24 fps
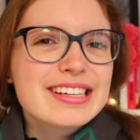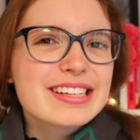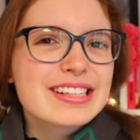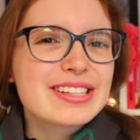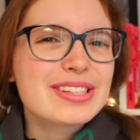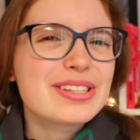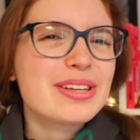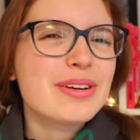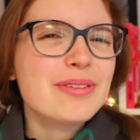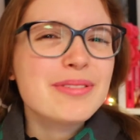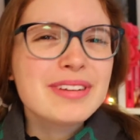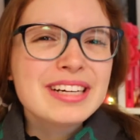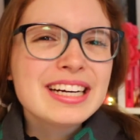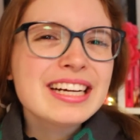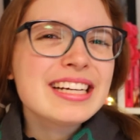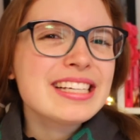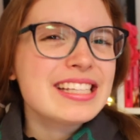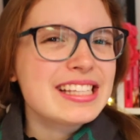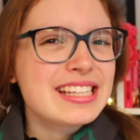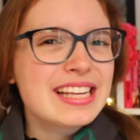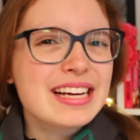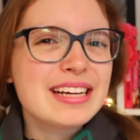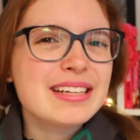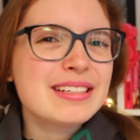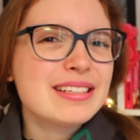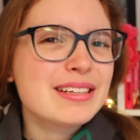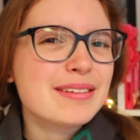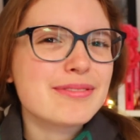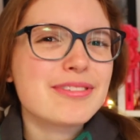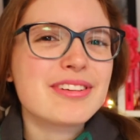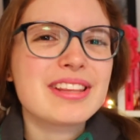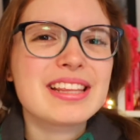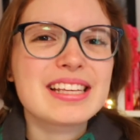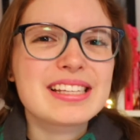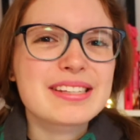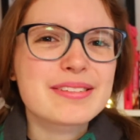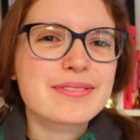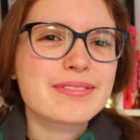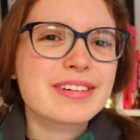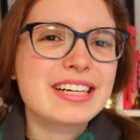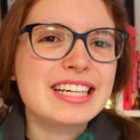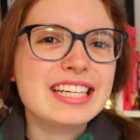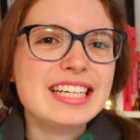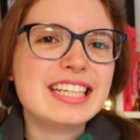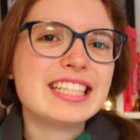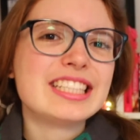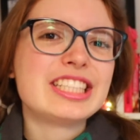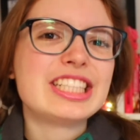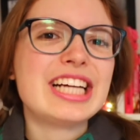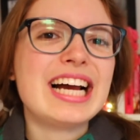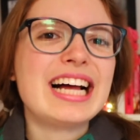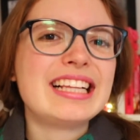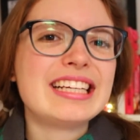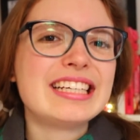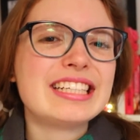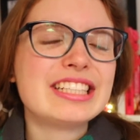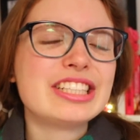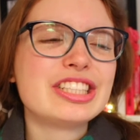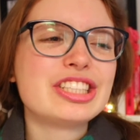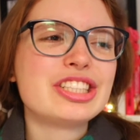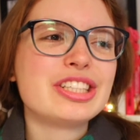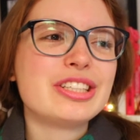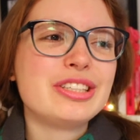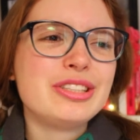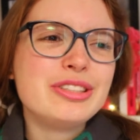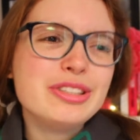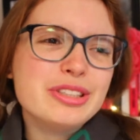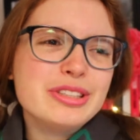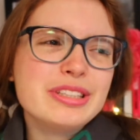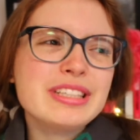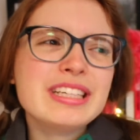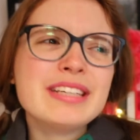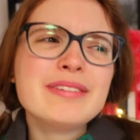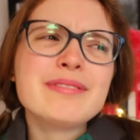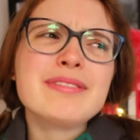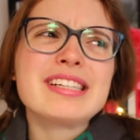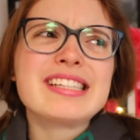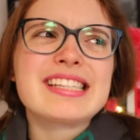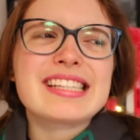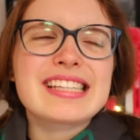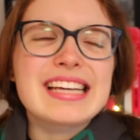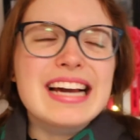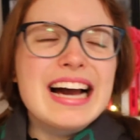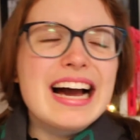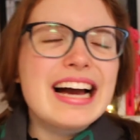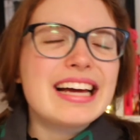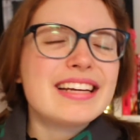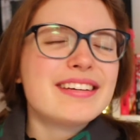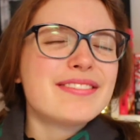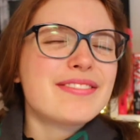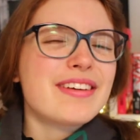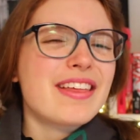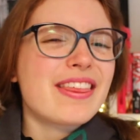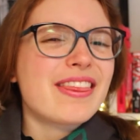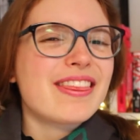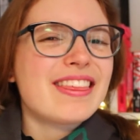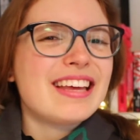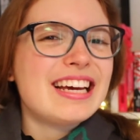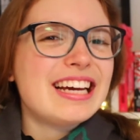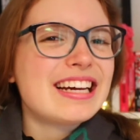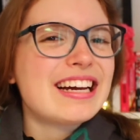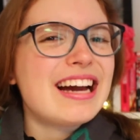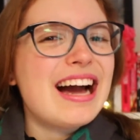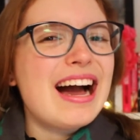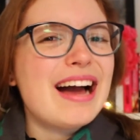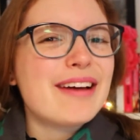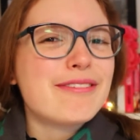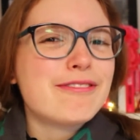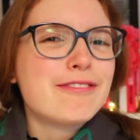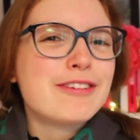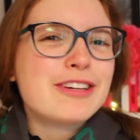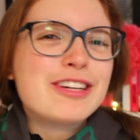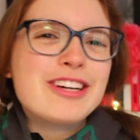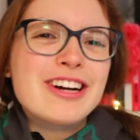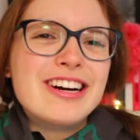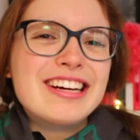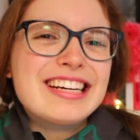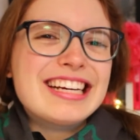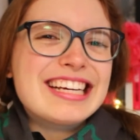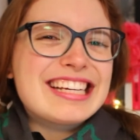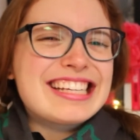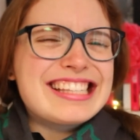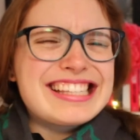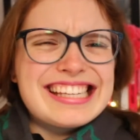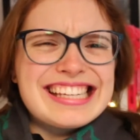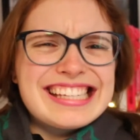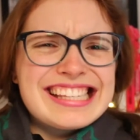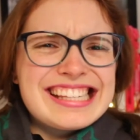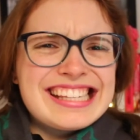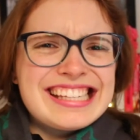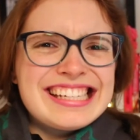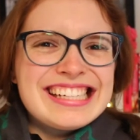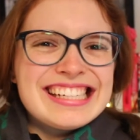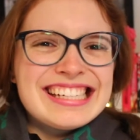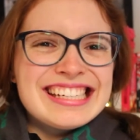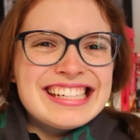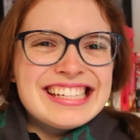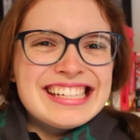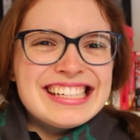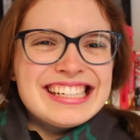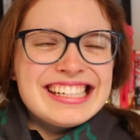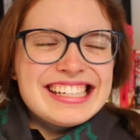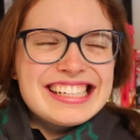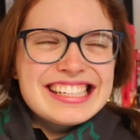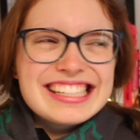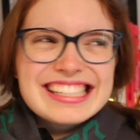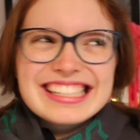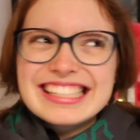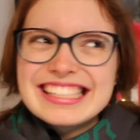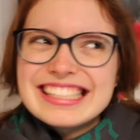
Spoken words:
So when I signed up for this reading challenge, uni was kind of a thing I forgot existed.